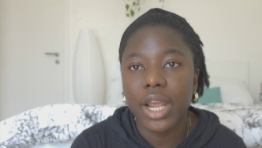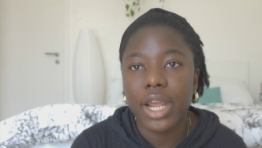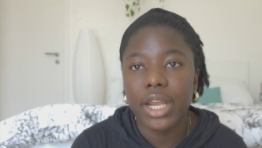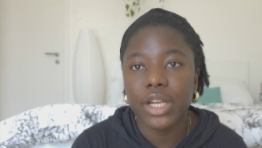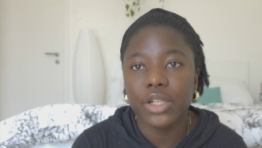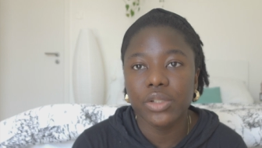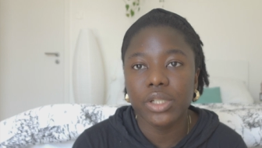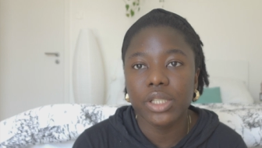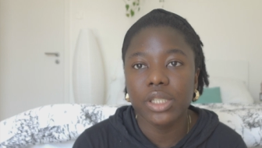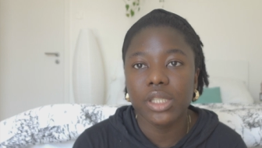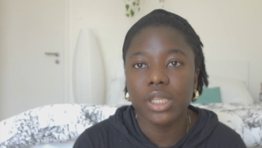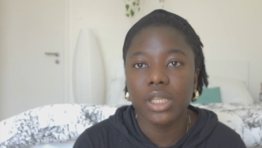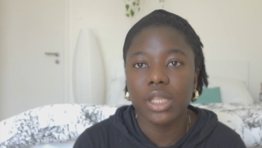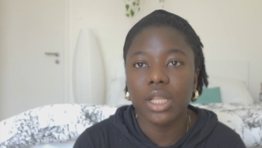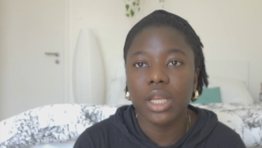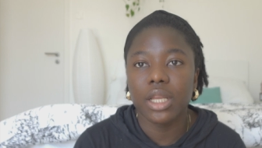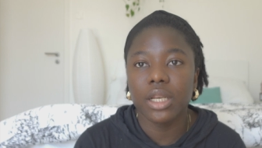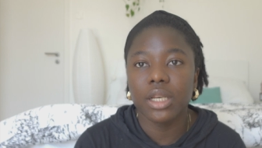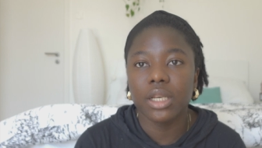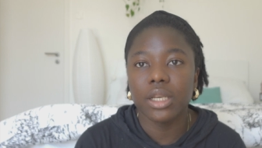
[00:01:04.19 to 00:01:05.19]

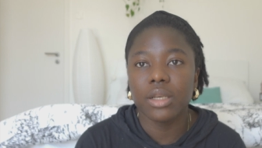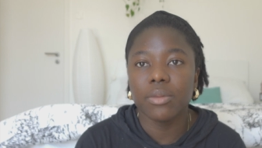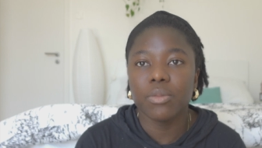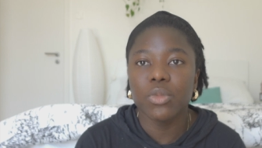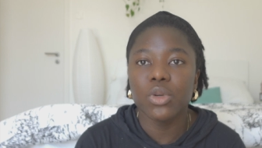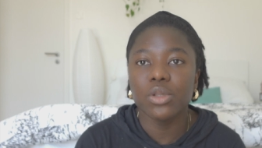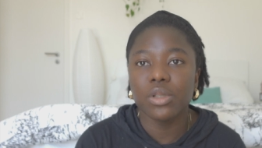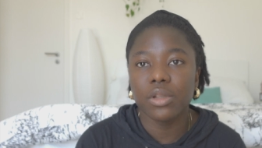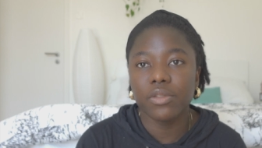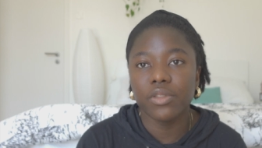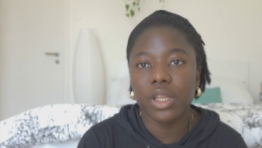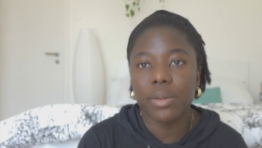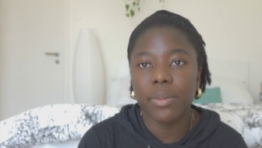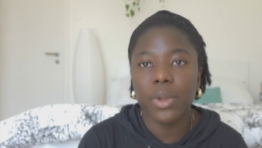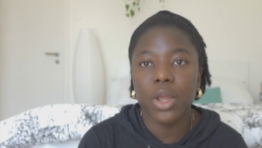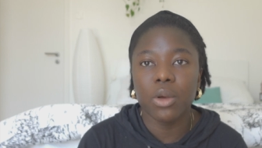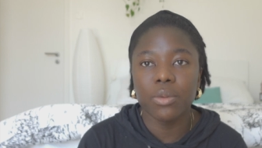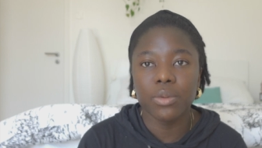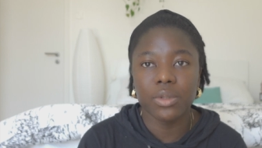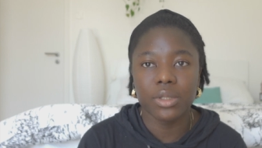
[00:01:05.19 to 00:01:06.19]
hydrating, and most of them
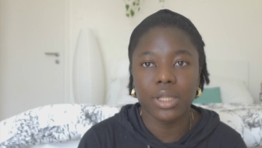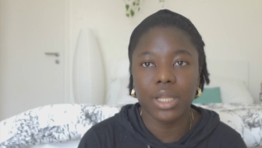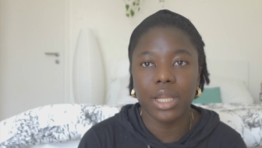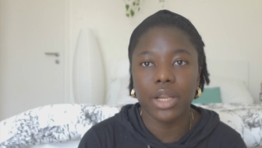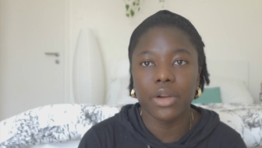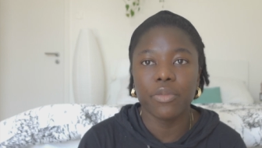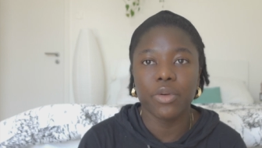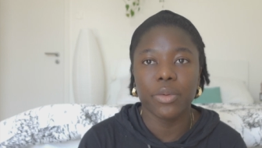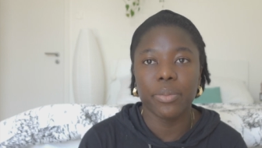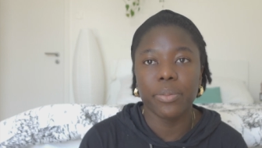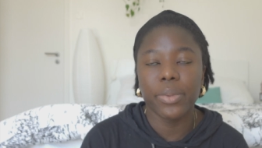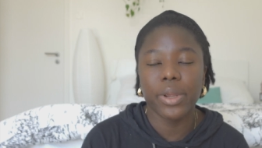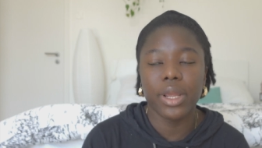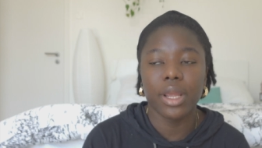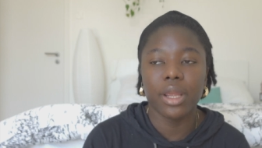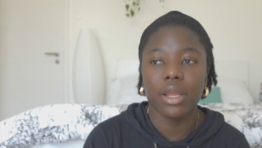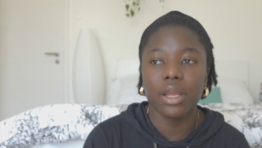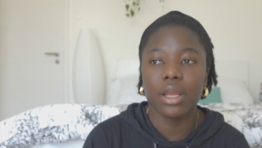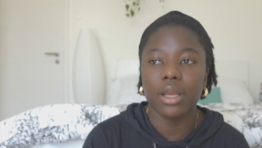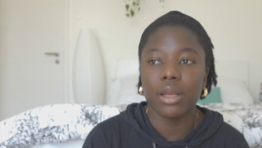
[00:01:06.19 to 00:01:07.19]
help to like
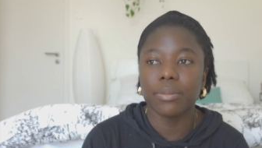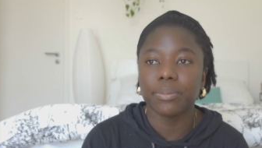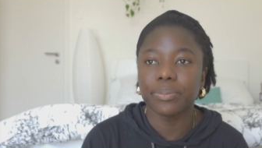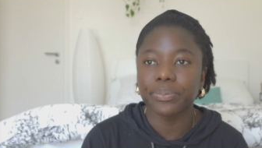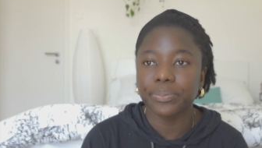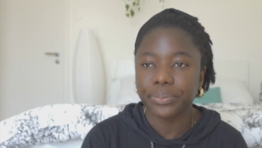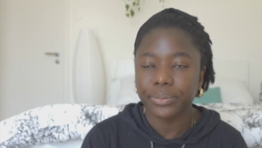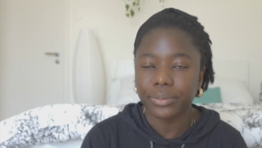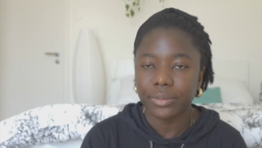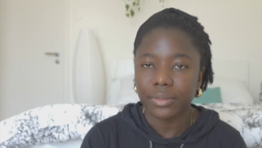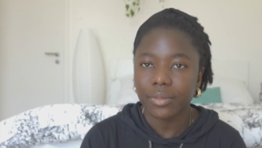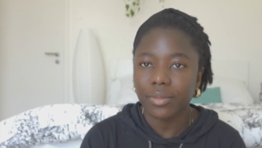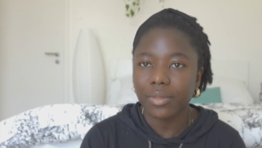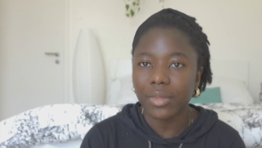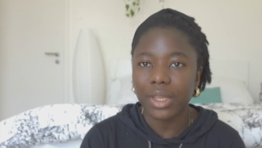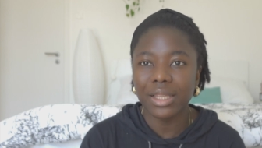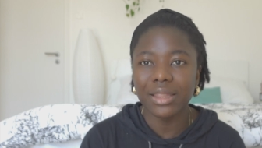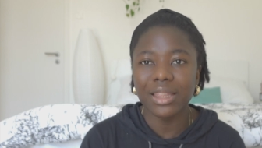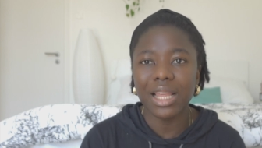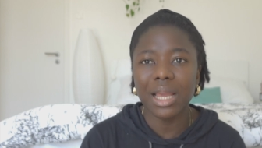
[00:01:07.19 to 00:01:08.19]
repair
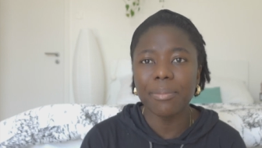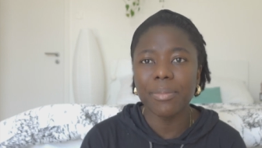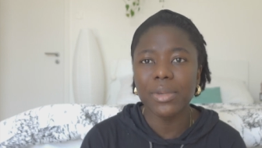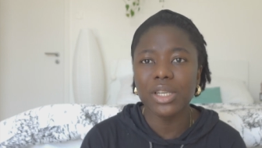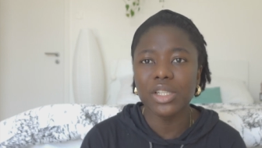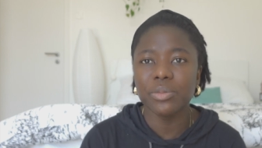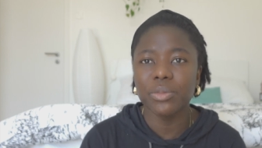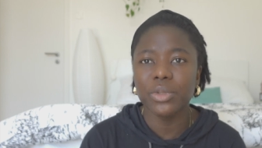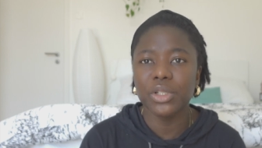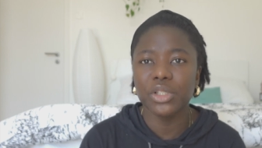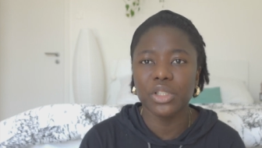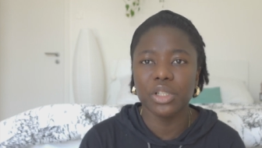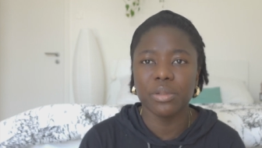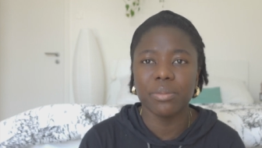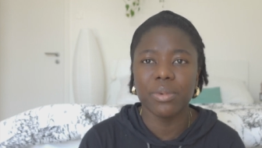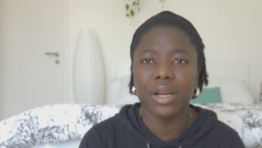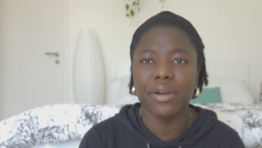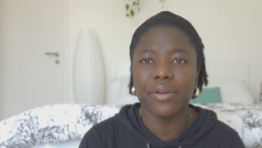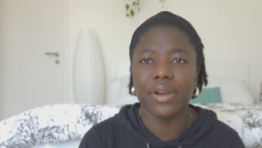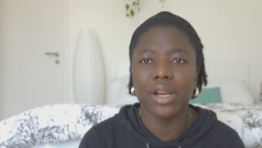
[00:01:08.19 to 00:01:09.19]
damaged moisture
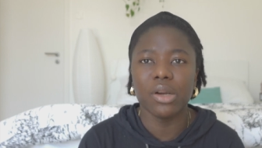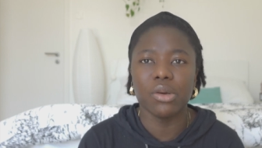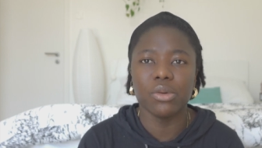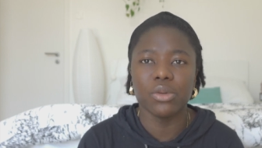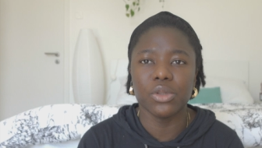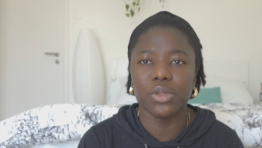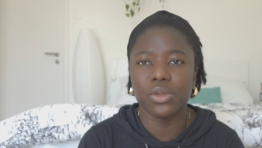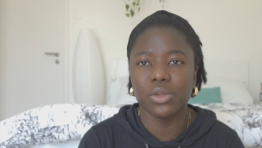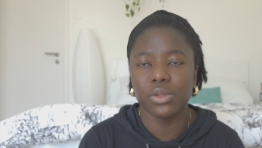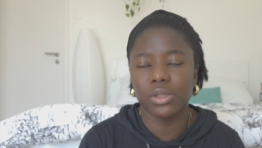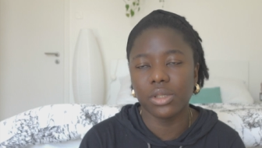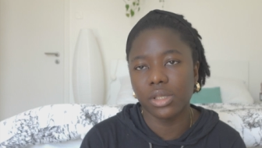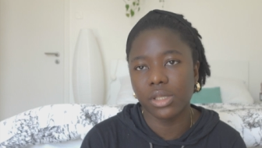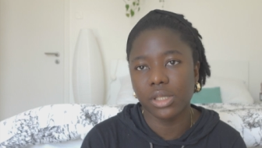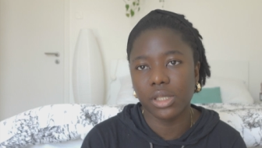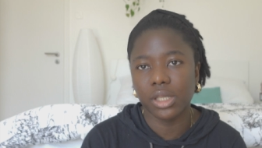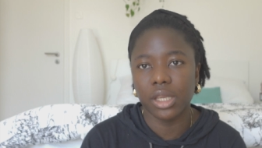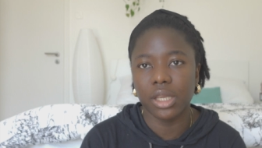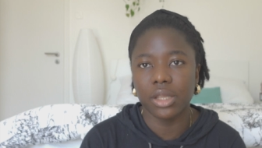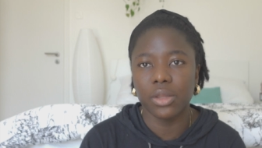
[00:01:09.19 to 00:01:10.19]
barrier or soothe the
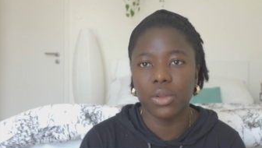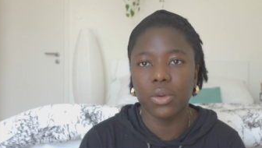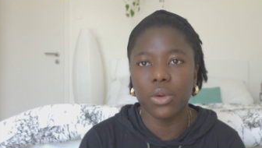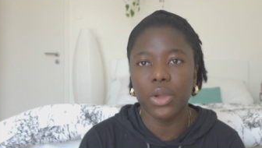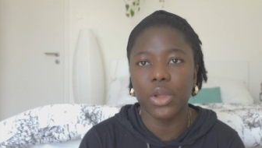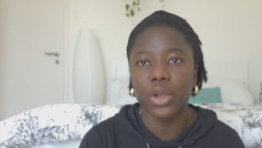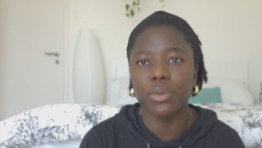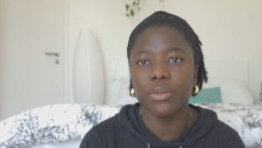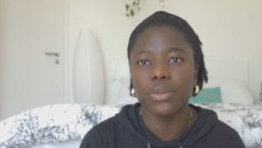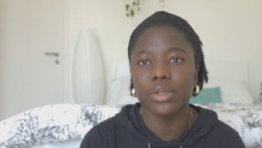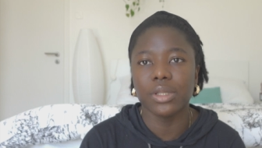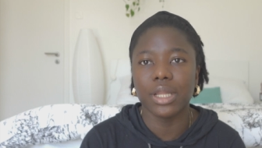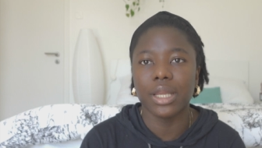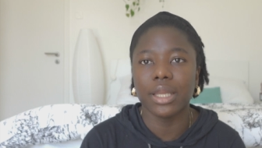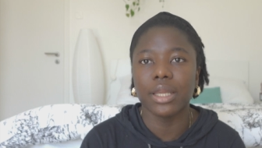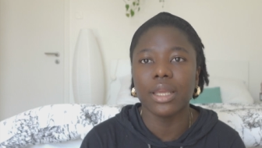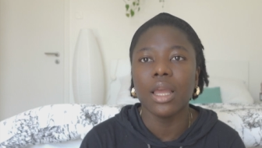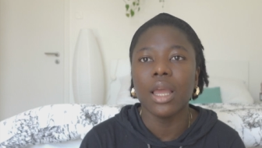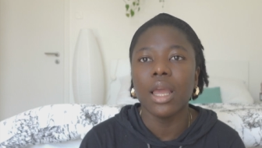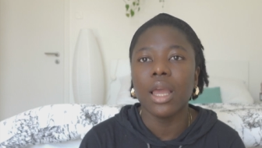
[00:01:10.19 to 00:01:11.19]
skin, or help to
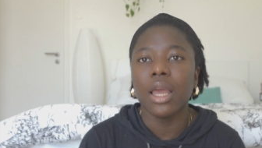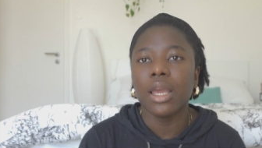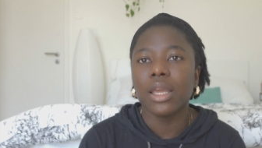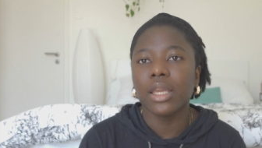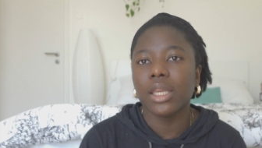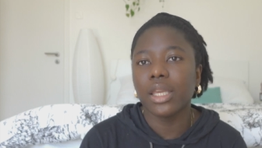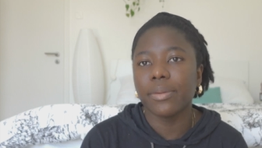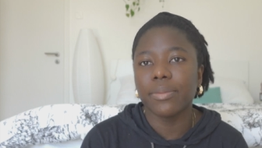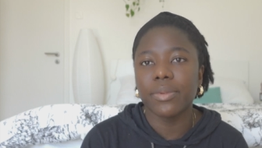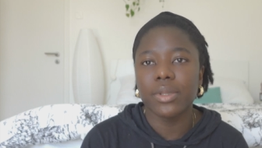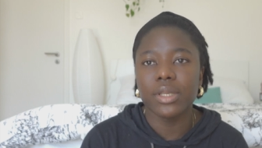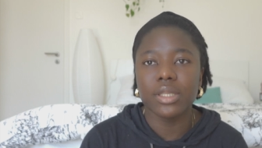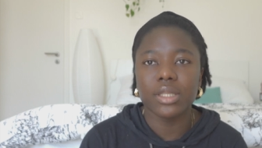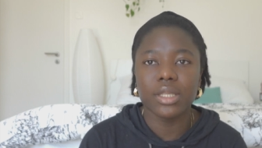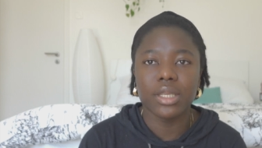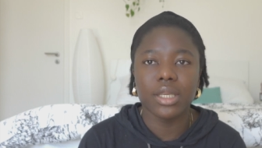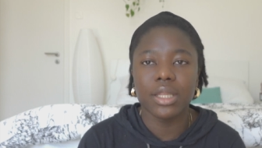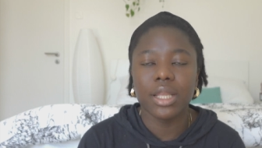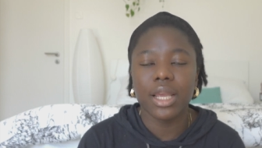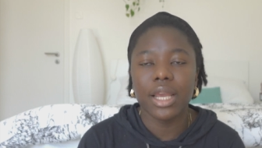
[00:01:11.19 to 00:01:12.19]
like keep the
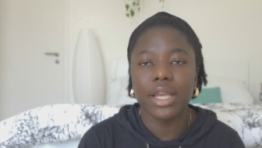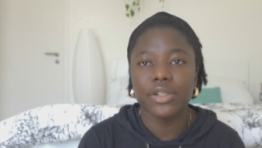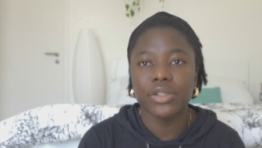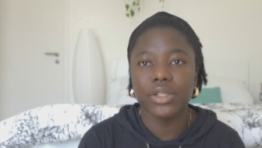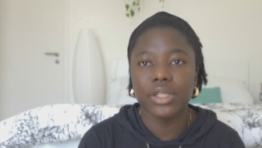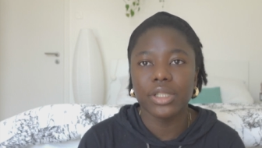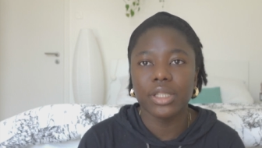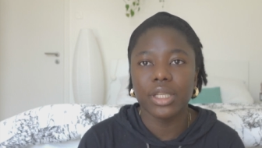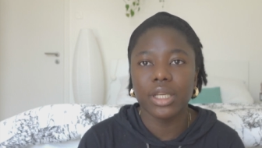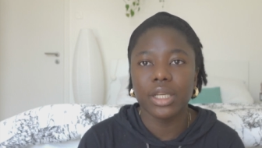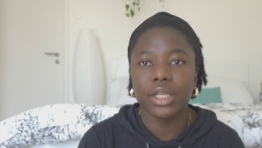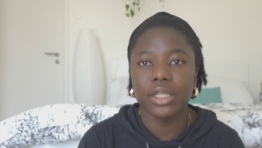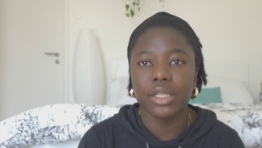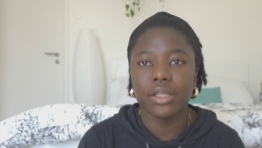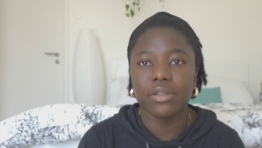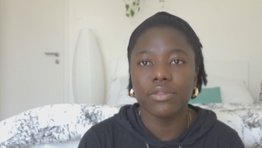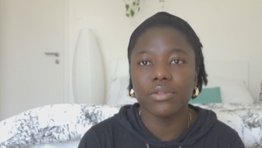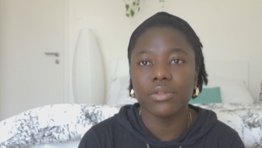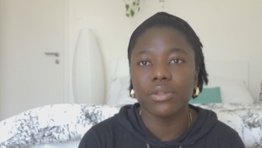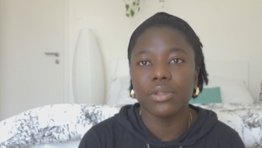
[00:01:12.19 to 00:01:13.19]
skin hydrated
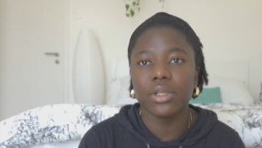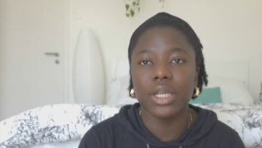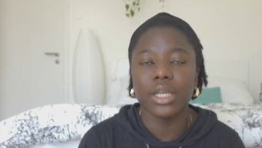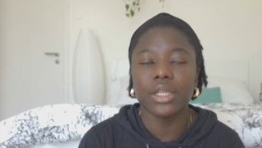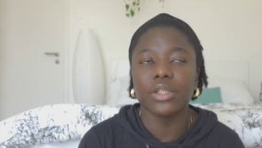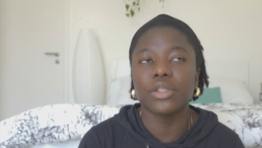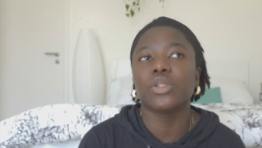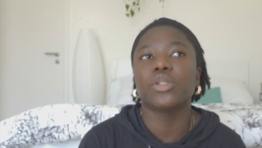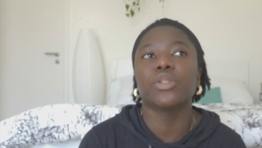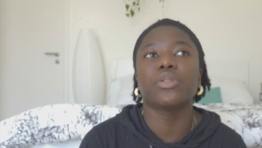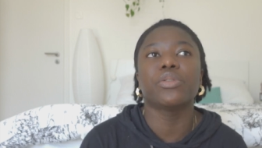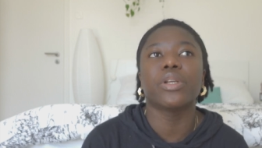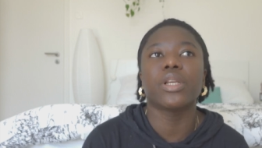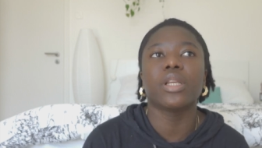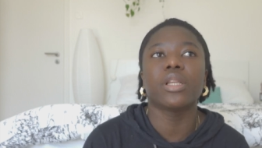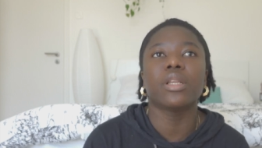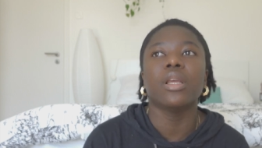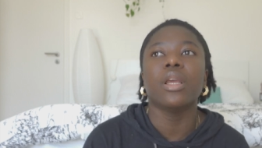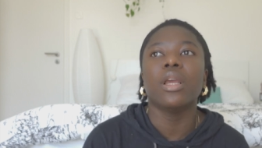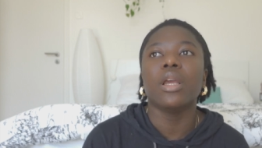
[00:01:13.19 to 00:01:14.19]
even like
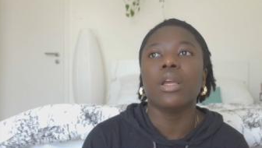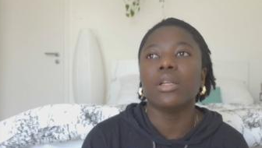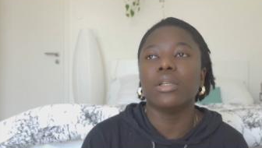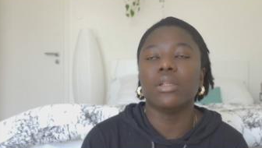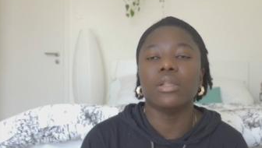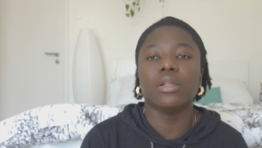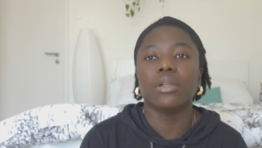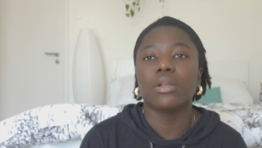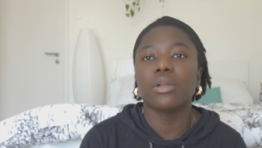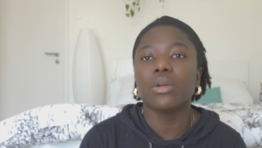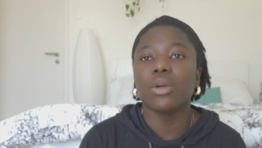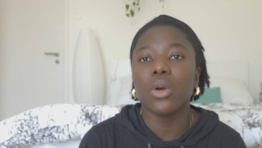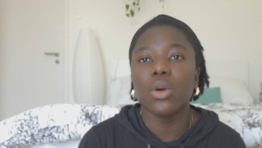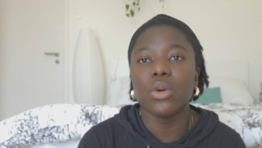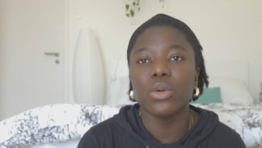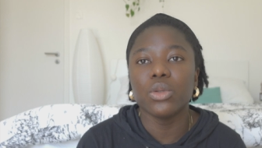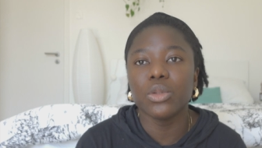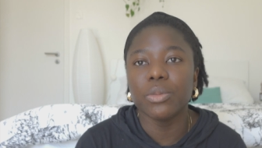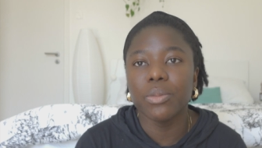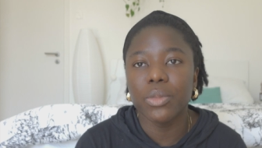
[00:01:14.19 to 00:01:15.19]
during the
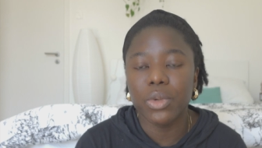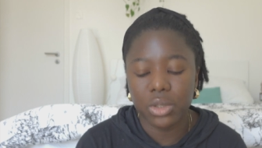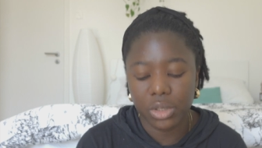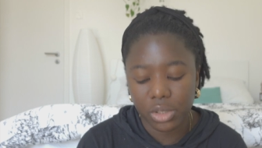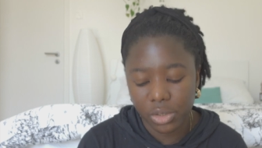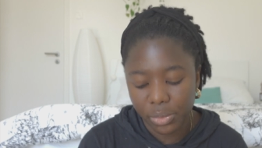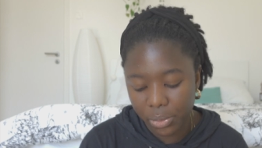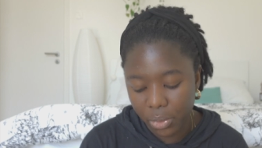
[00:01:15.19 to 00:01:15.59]
cold months.